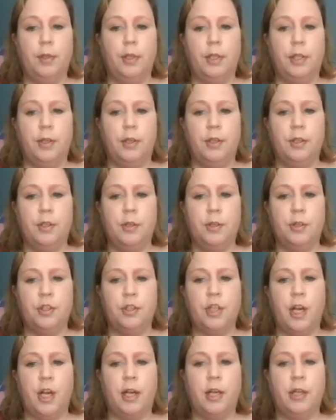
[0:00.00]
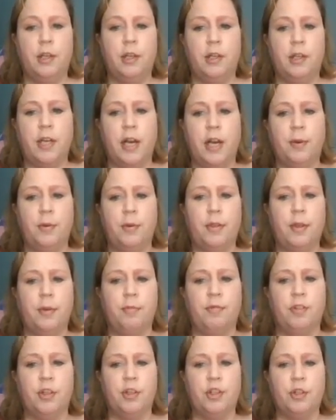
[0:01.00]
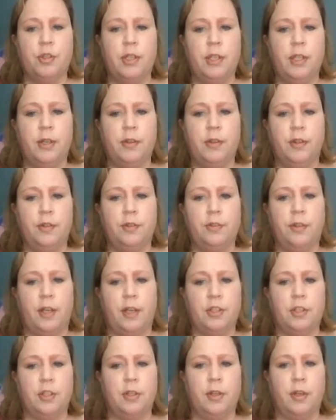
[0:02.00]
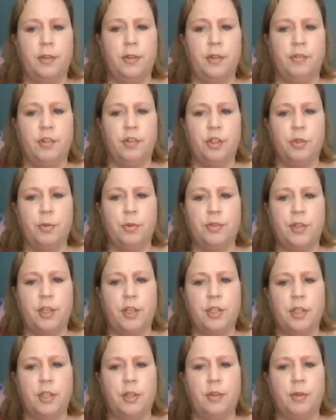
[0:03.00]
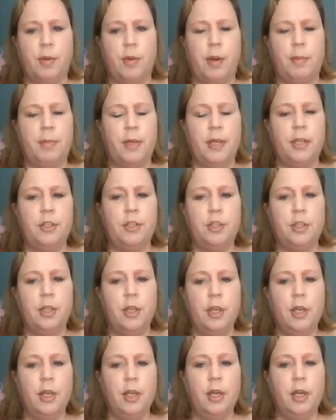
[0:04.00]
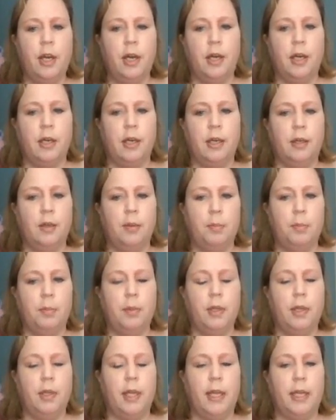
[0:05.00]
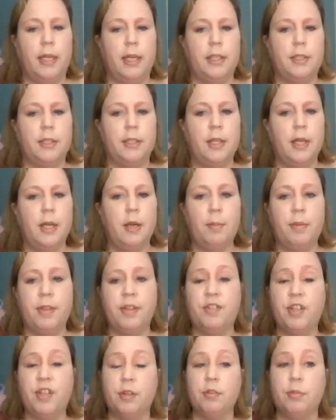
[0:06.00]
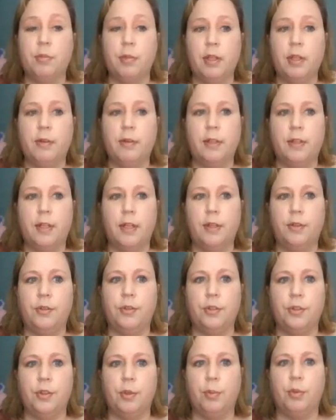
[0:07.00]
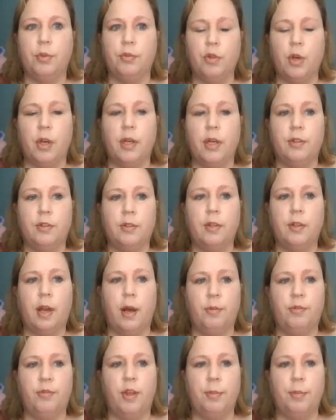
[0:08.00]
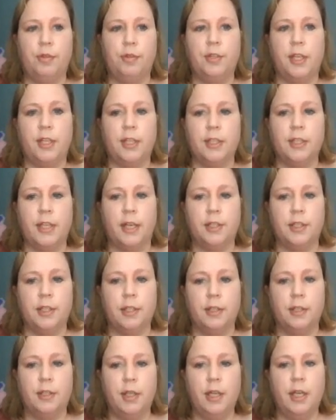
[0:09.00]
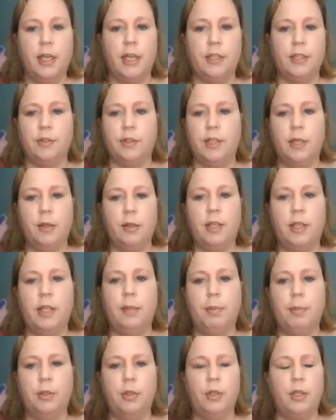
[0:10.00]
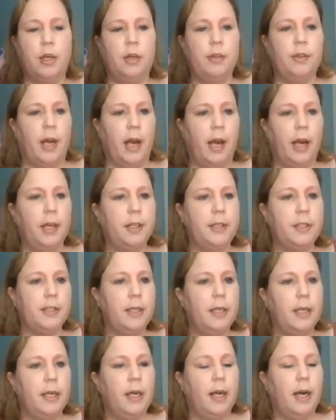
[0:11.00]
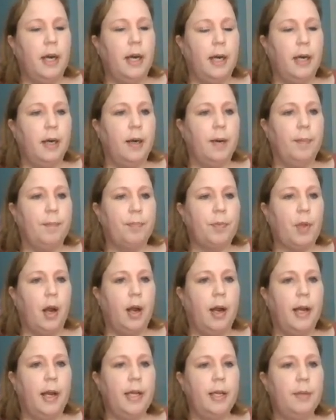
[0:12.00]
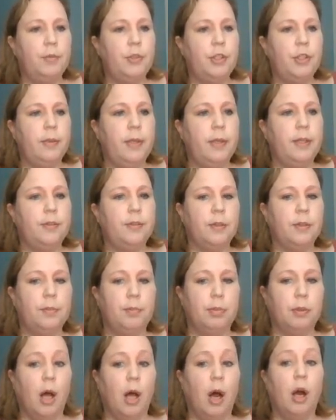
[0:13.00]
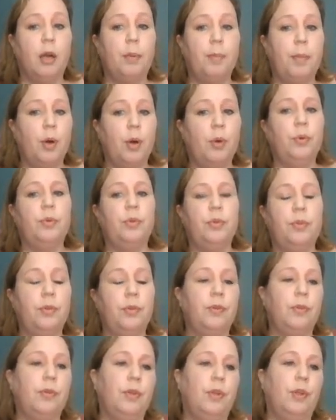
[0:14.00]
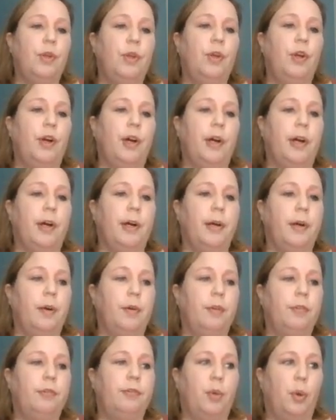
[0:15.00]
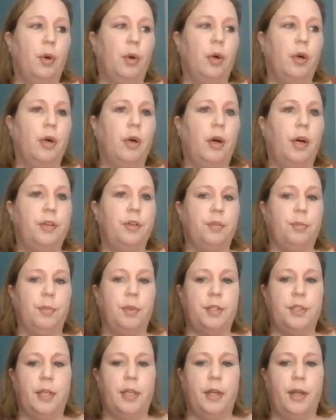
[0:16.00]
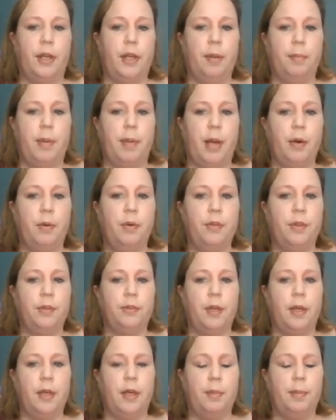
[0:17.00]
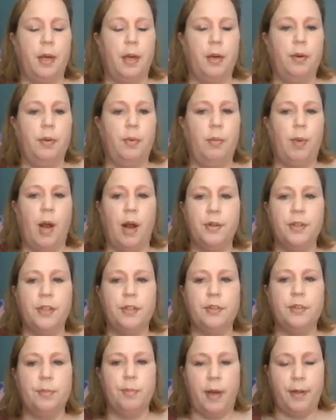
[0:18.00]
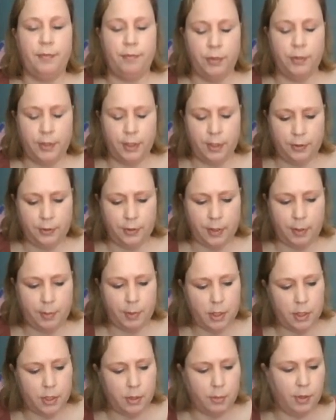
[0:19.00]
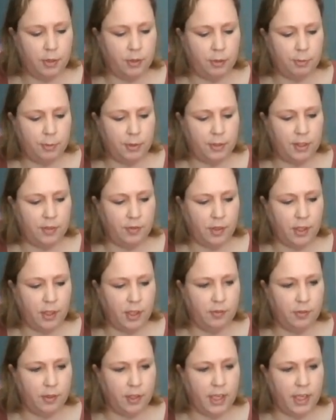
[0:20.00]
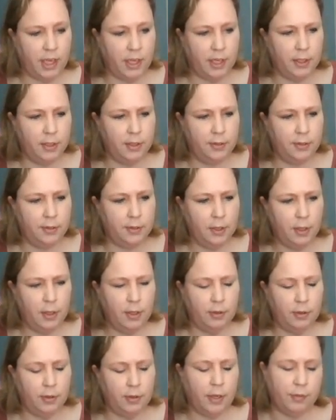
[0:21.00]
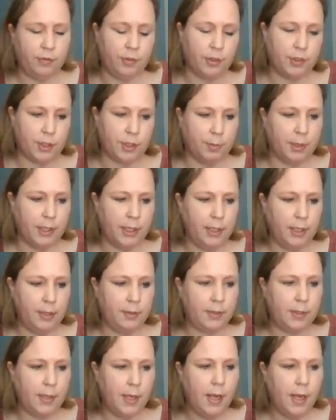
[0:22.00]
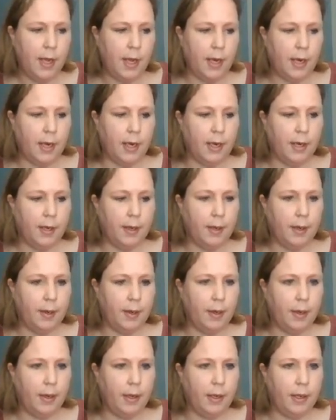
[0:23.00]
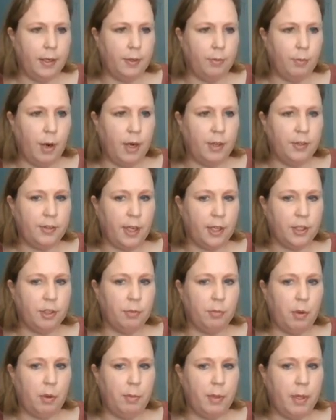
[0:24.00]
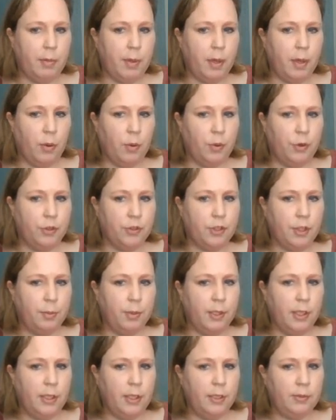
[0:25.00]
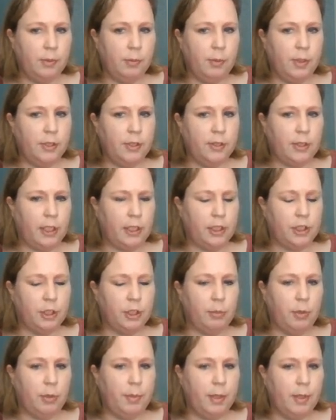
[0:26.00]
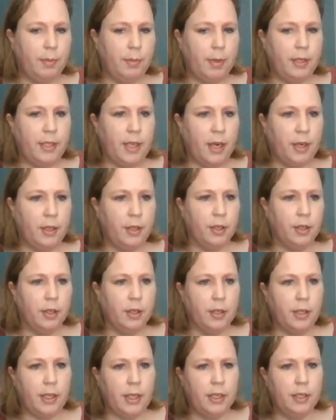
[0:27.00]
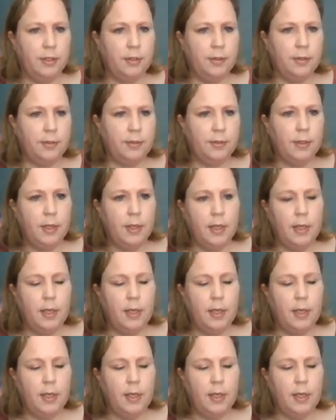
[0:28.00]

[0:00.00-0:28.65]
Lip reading: You can connect with them virtually on the virtual section on their webpage, and they've done some really great things in terms of trying to help families stay connected. And so keep a look on that. I am doing some blog posts for Autism Ontario about wellness and mindfulness, and I'm going to do one specifically for kids, for siblings, and one section will be about older siblings, and one section will be about younger kids.